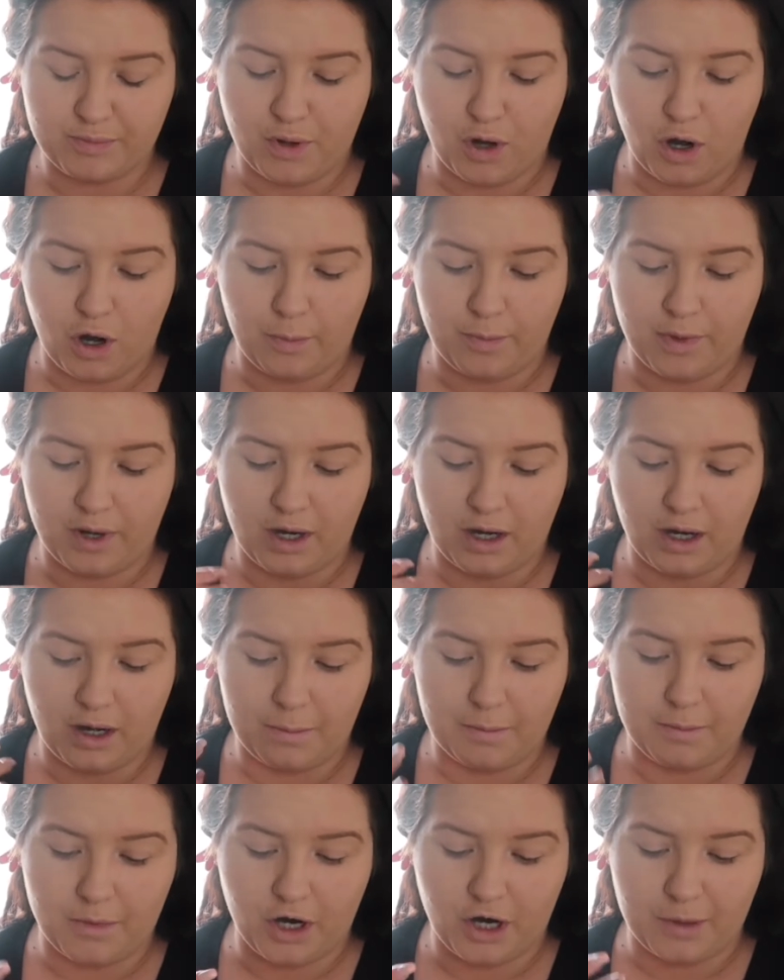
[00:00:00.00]
pop art,
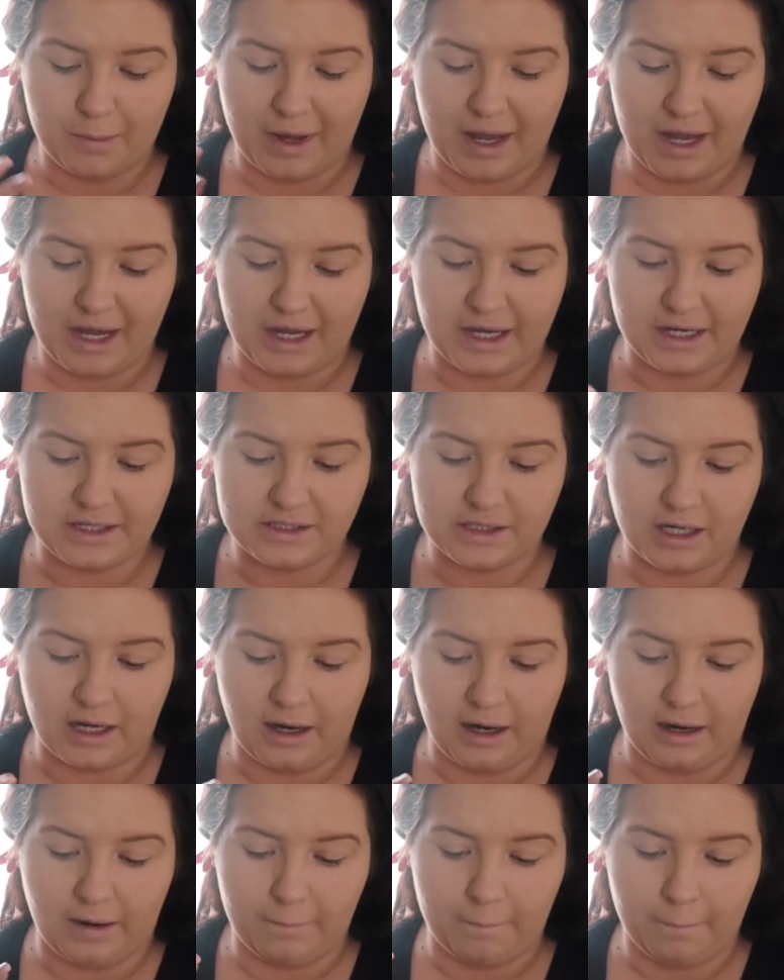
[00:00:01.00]
mermaid,
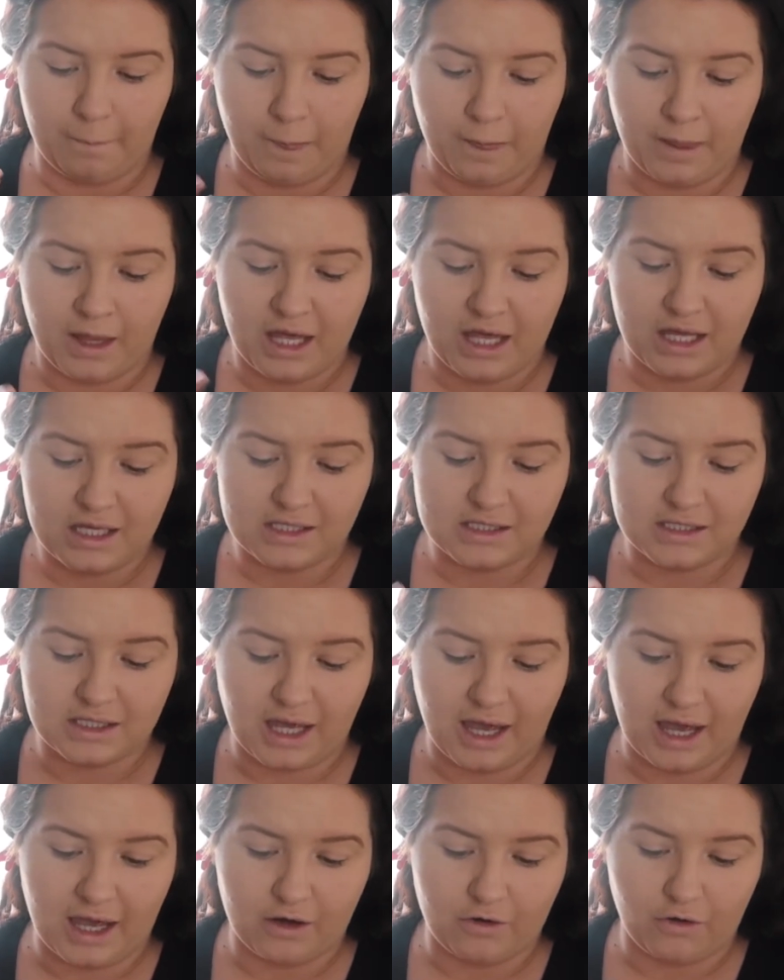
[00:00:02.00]

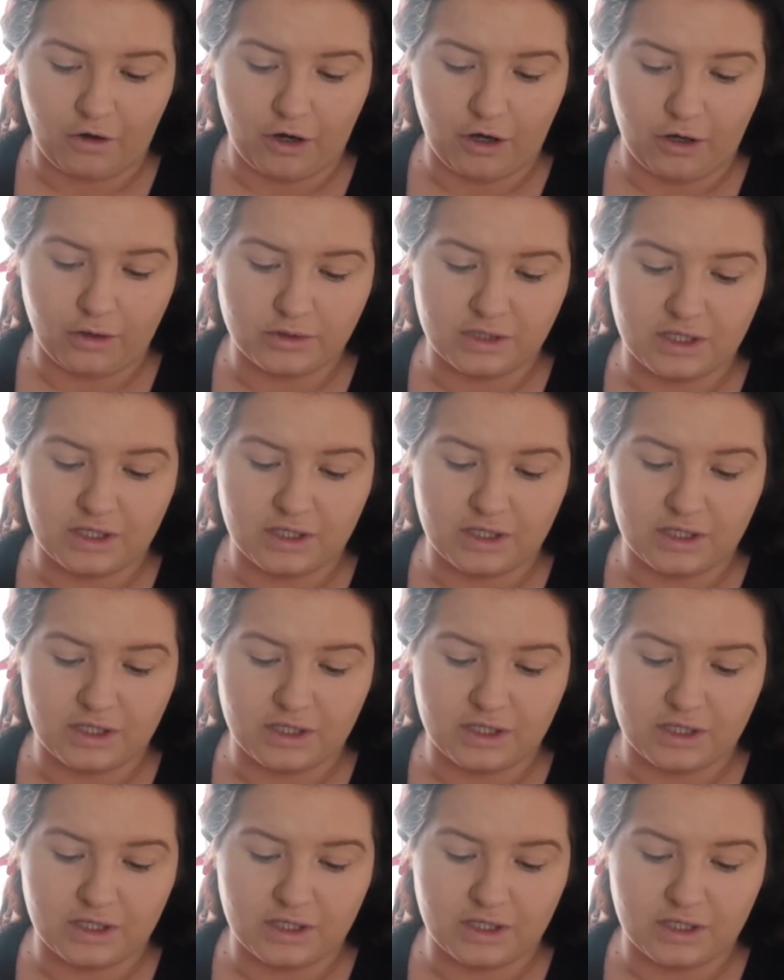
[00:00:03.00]
scarecrows,